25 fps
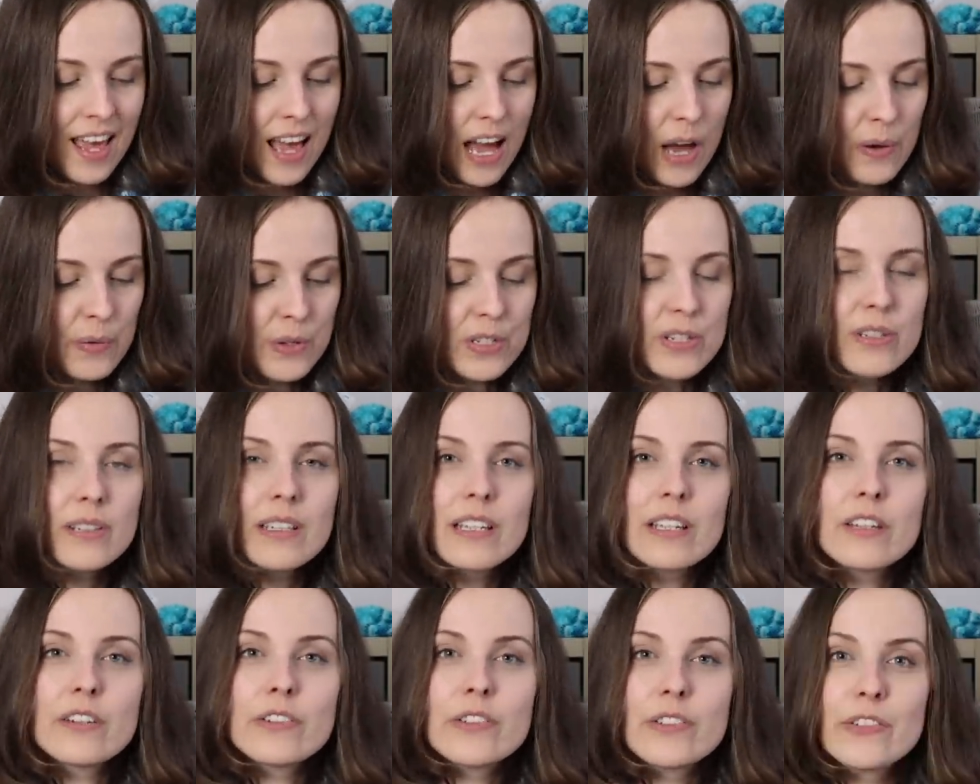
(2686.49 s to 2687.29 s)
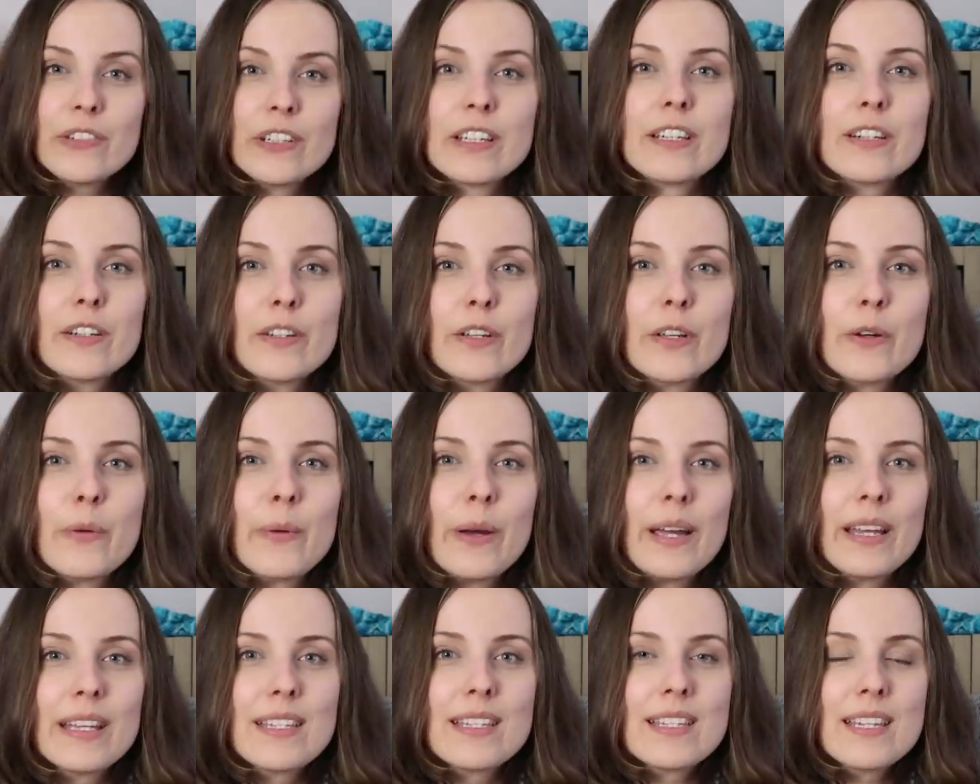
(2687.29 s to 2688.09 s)
I was looking for fingering
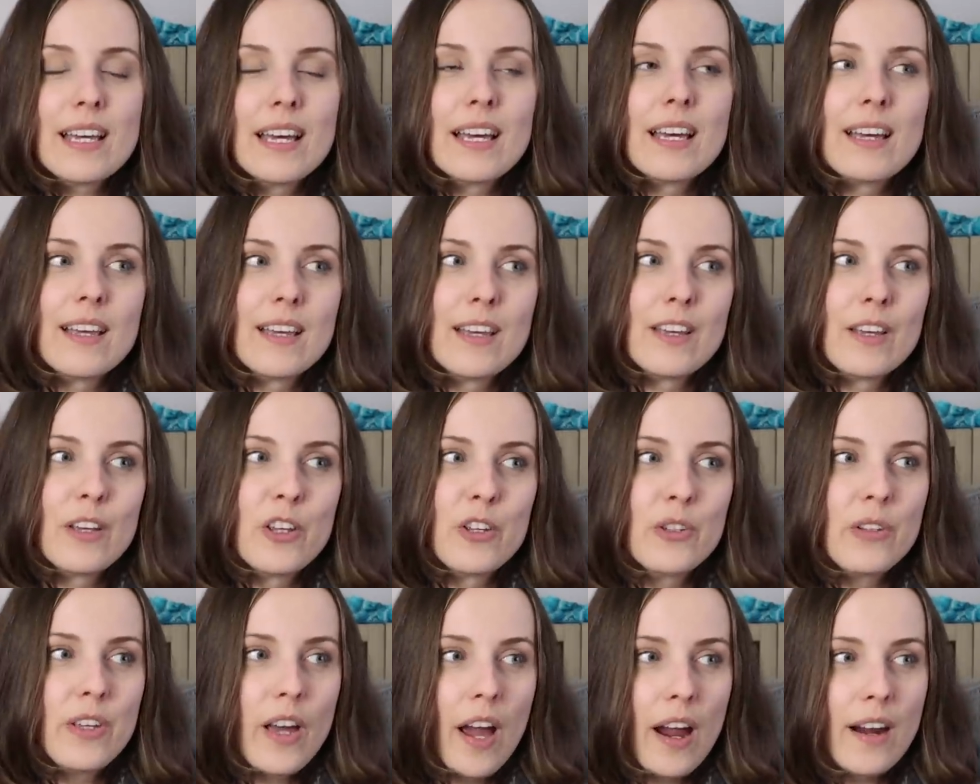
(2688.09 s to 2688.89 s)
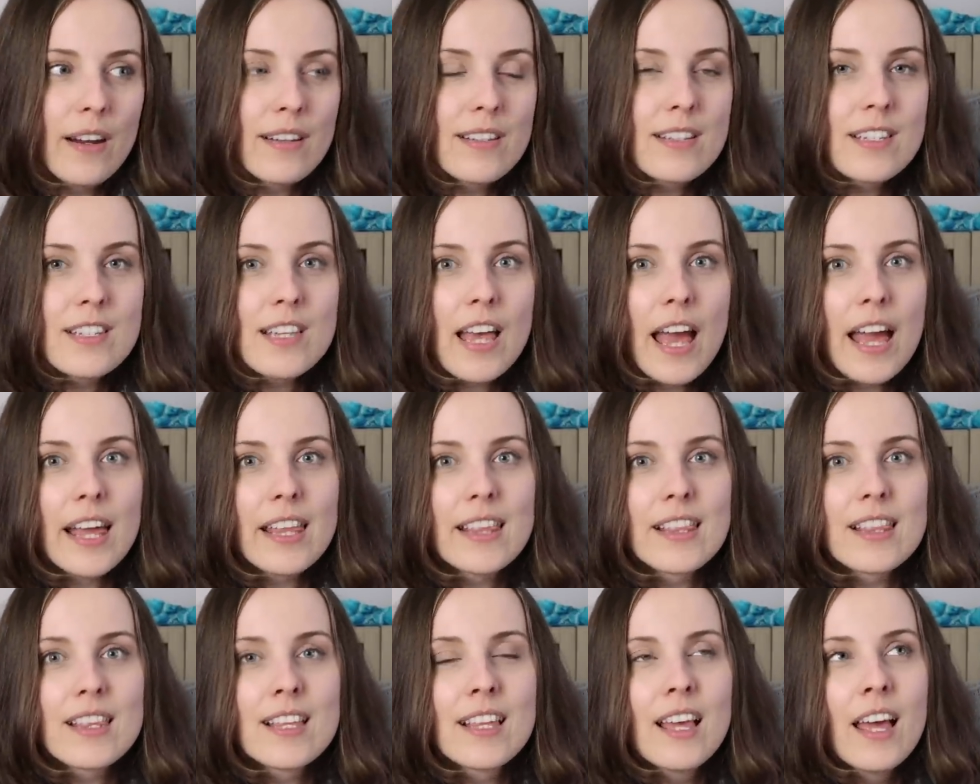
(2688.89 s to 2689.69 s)
weight uh, yarns
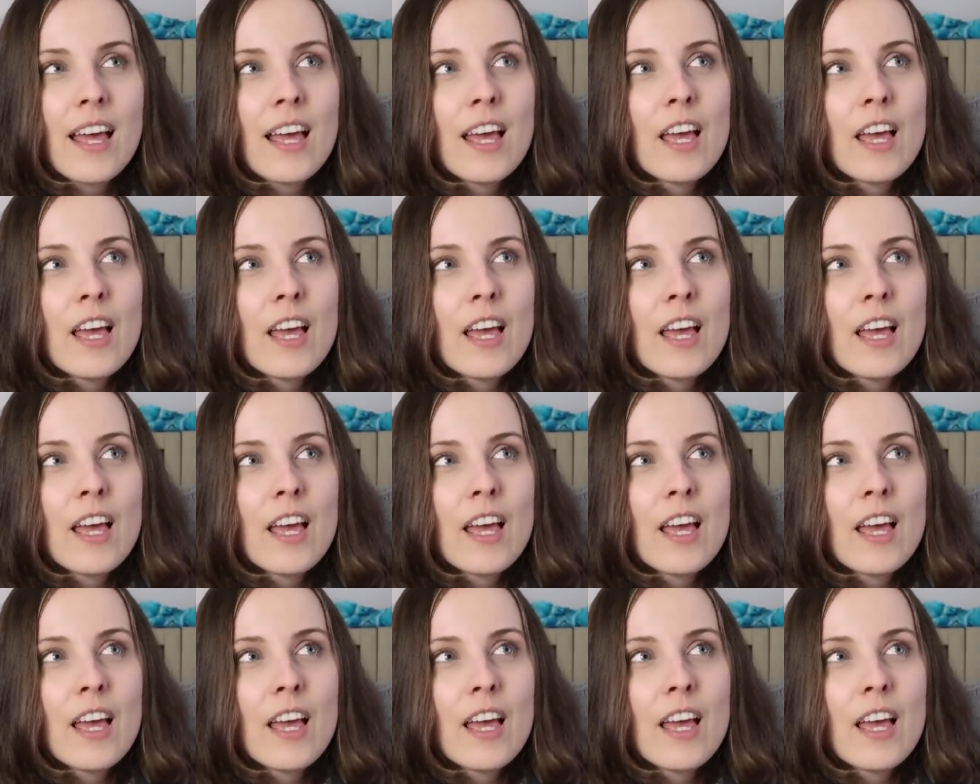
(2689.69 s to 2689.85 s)
and